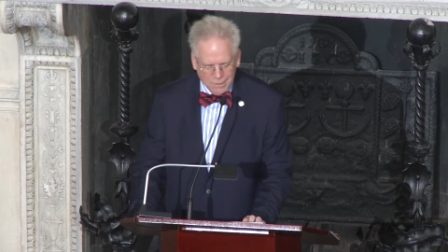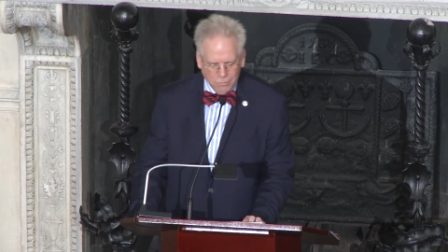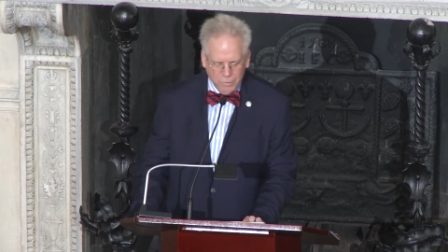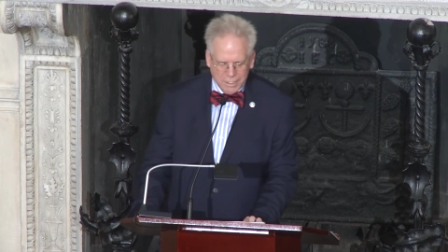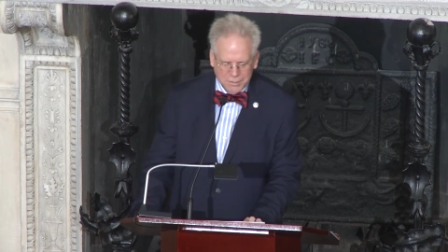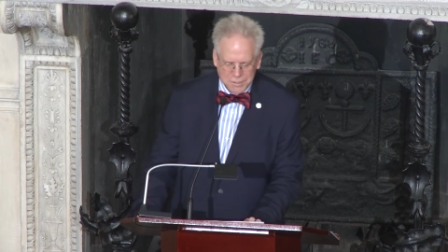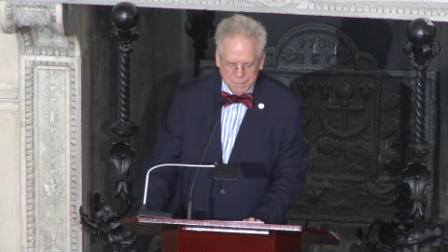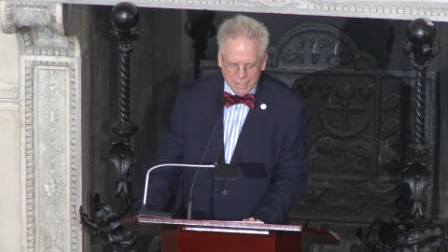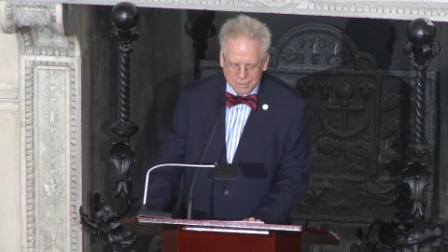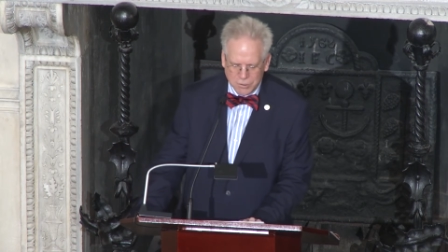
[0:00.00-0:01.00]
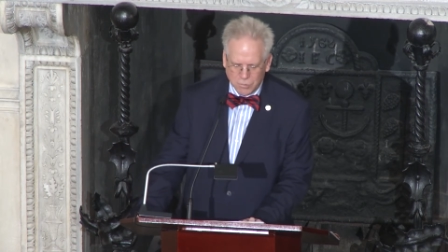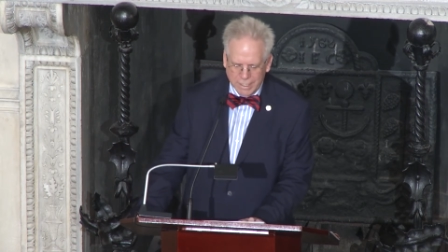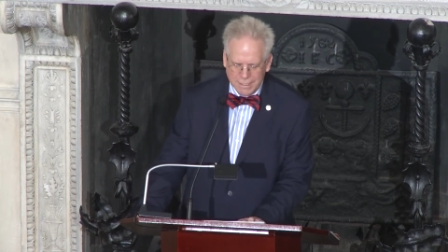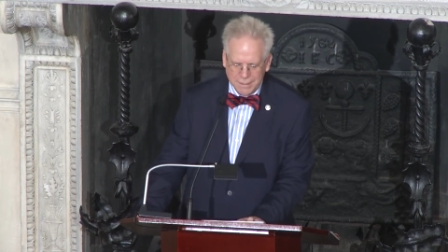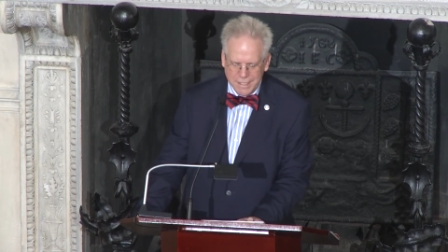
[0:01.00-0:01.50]
"We expect
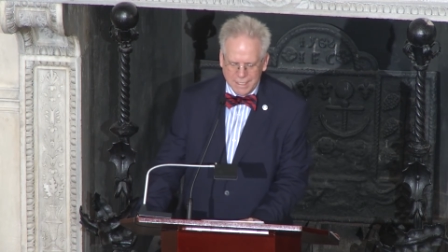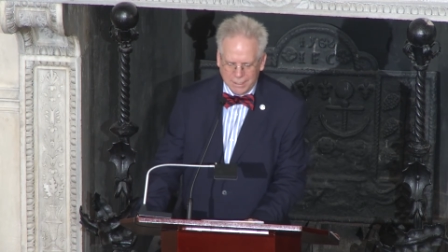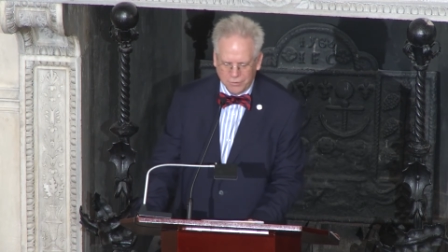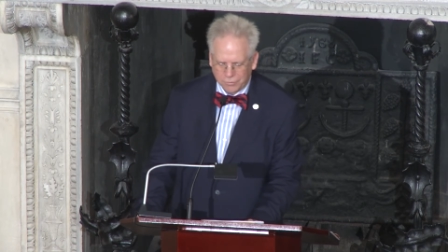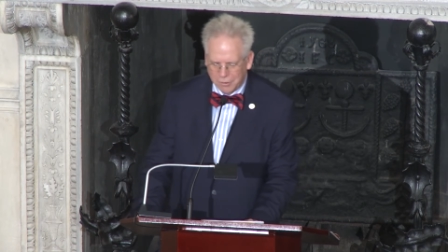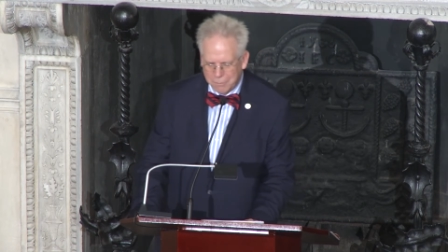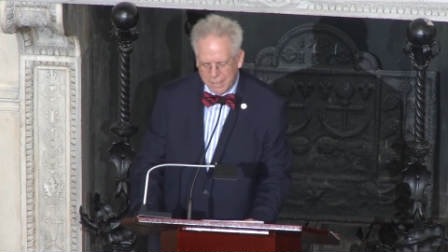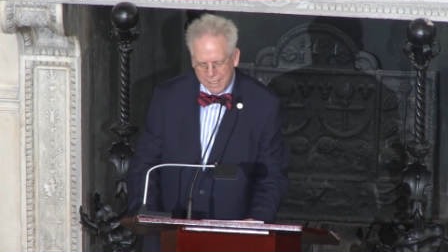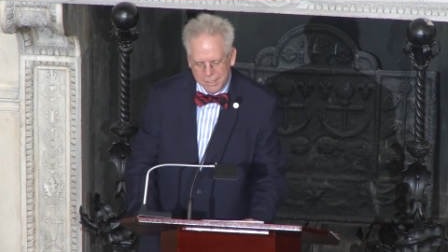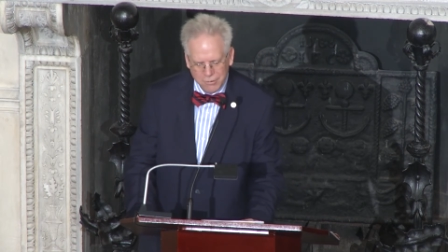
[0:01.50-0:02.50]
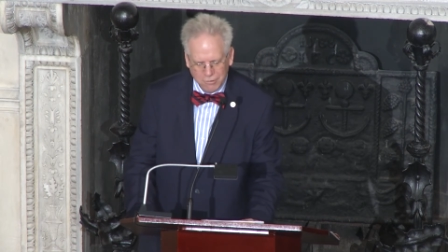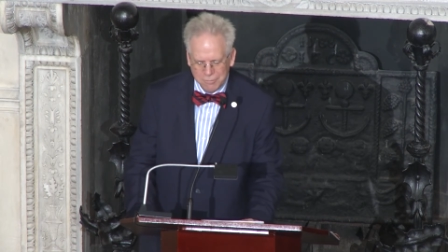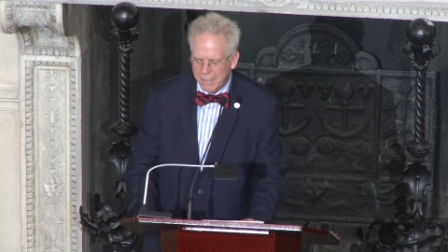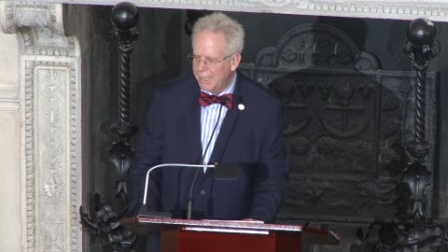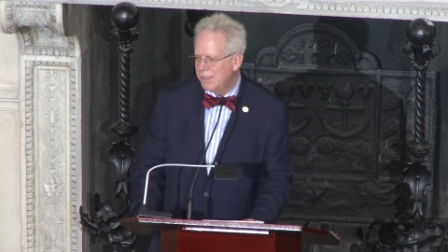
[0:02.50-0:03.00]
great things from men who have
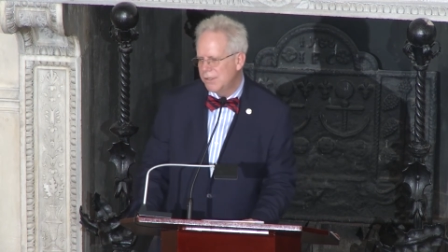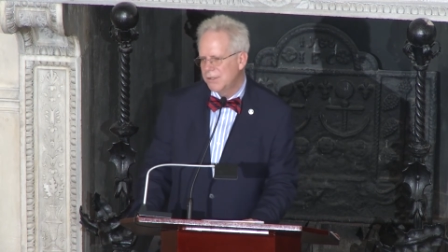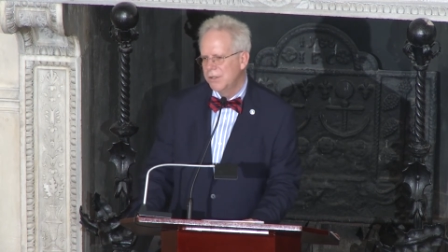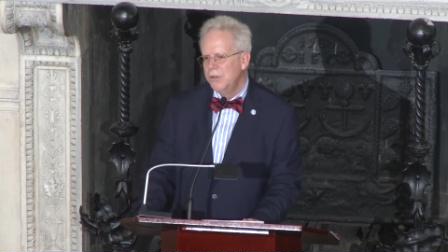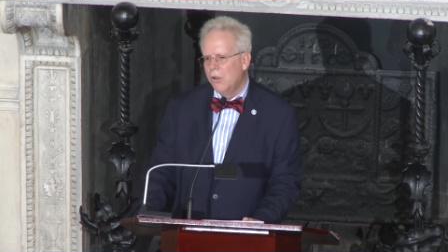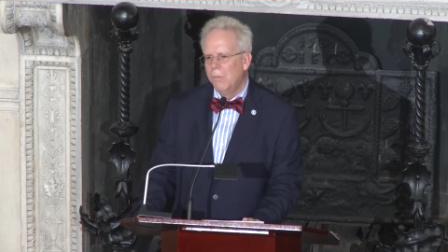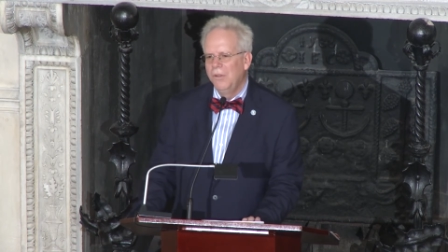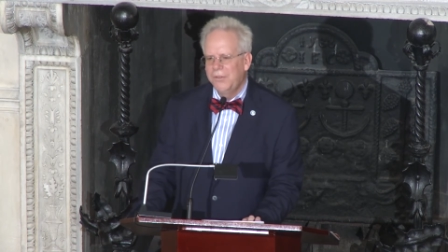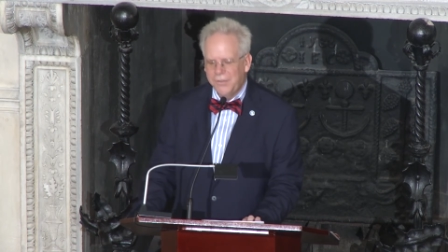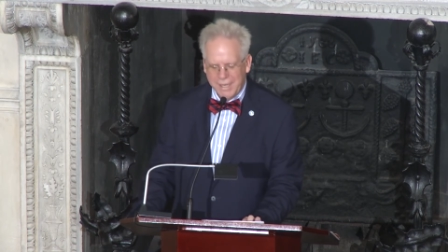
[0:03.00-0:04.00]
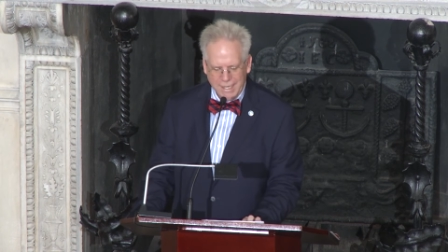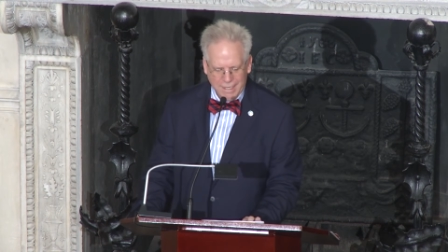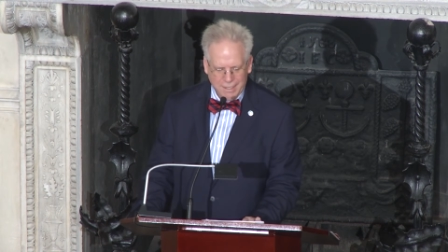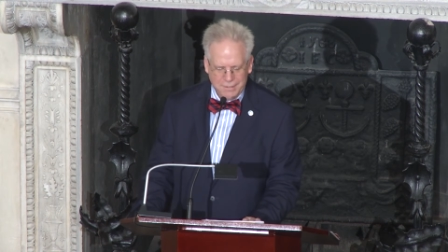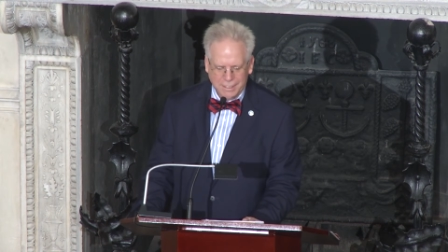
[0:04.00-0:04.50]
made such a noble
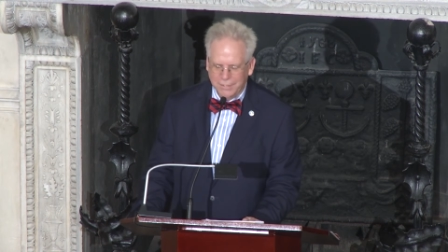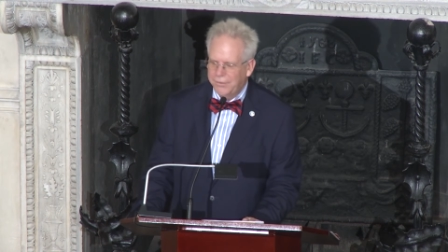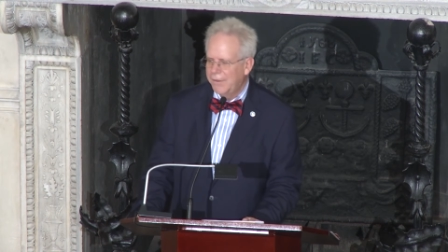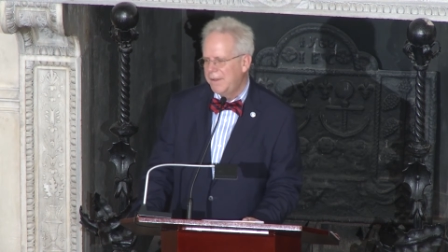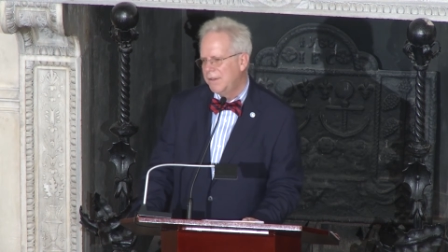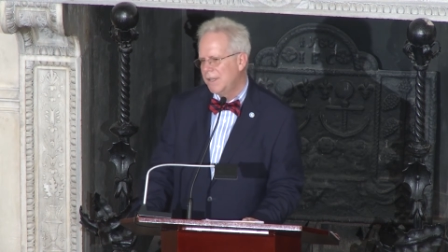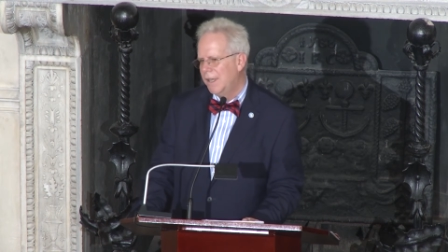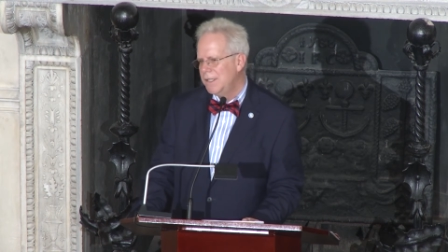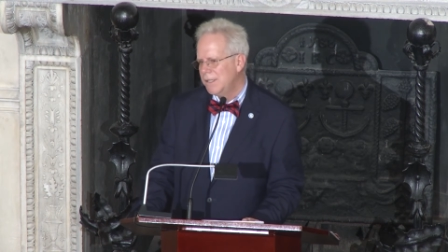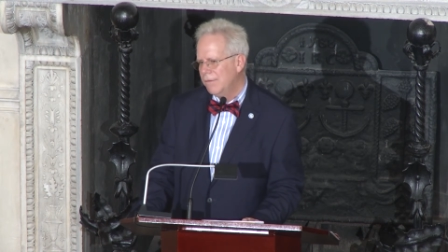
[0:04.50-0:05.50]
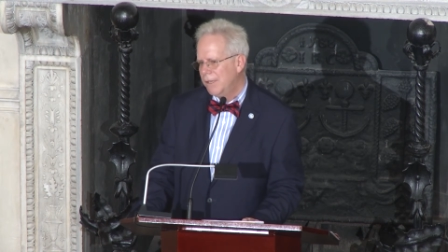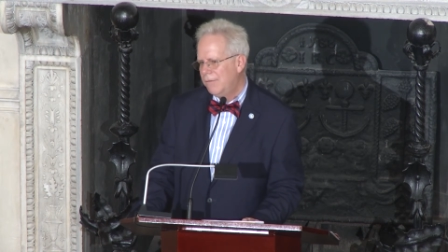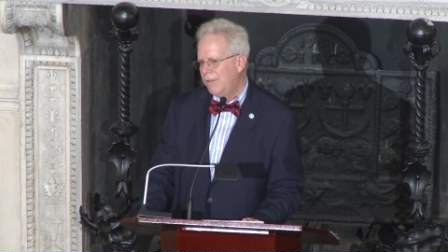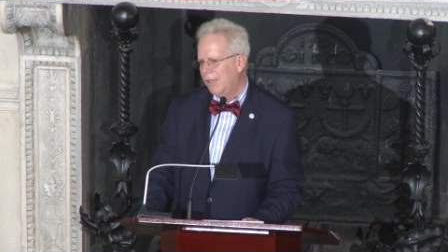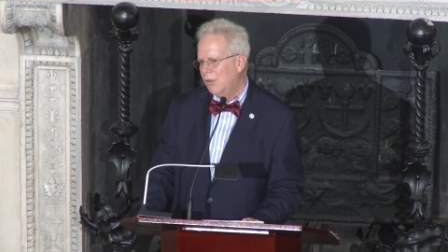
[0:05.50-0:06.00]
stand against the designs of their
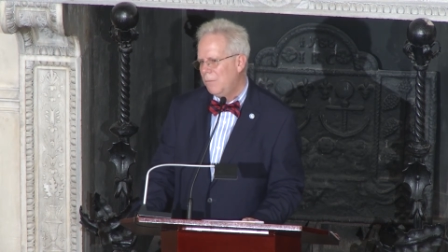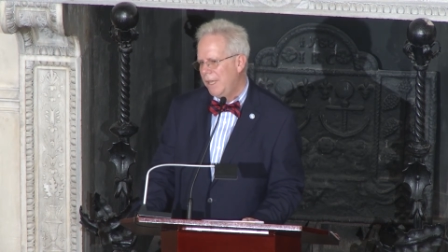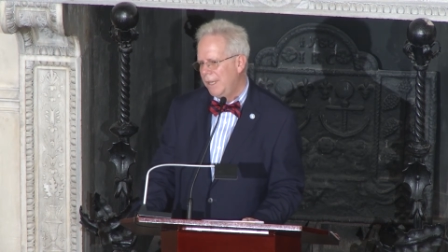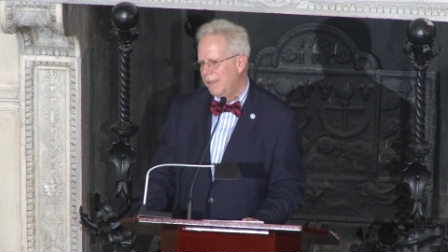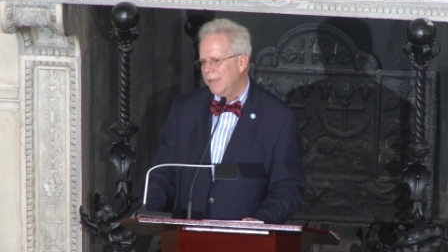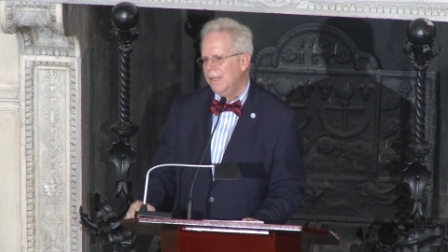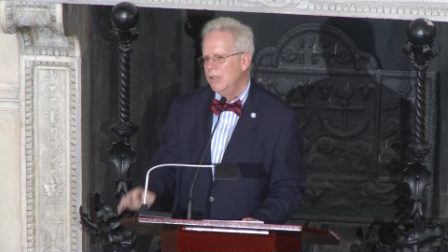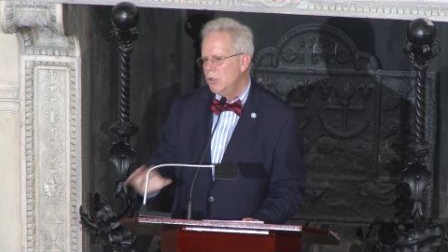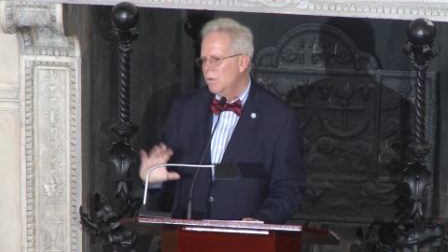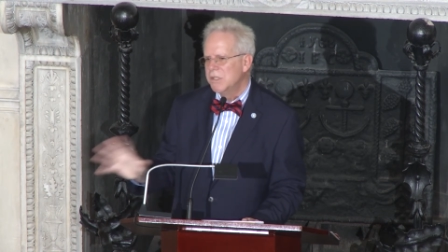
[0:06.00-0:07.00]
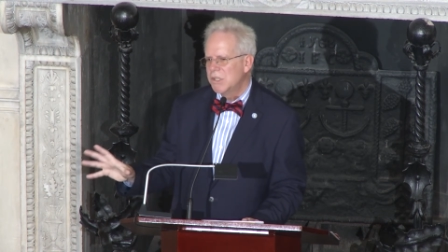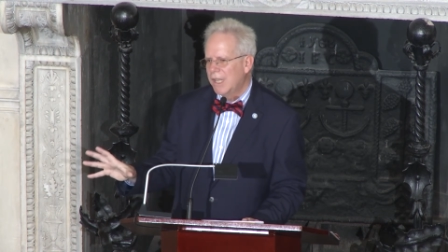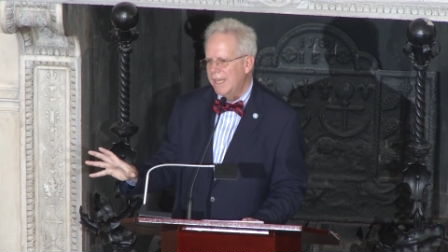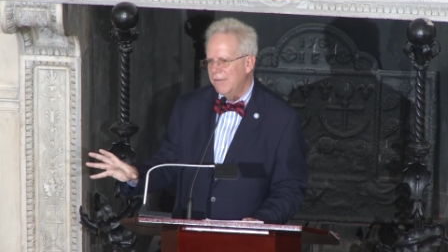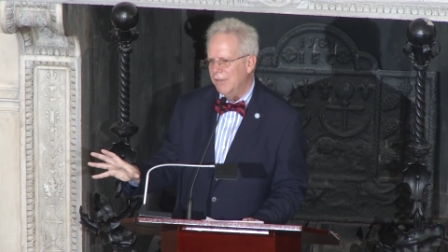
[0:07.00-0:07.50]
fellow men to
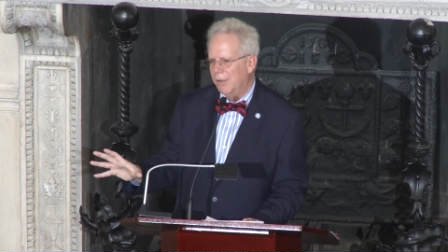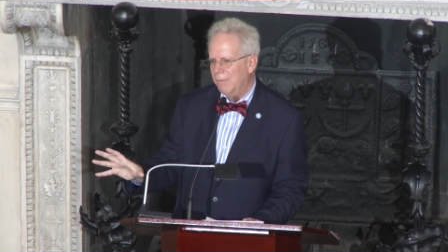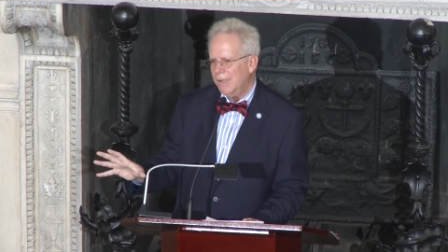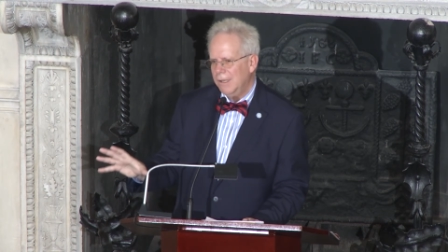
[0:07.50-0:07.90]
enslave them."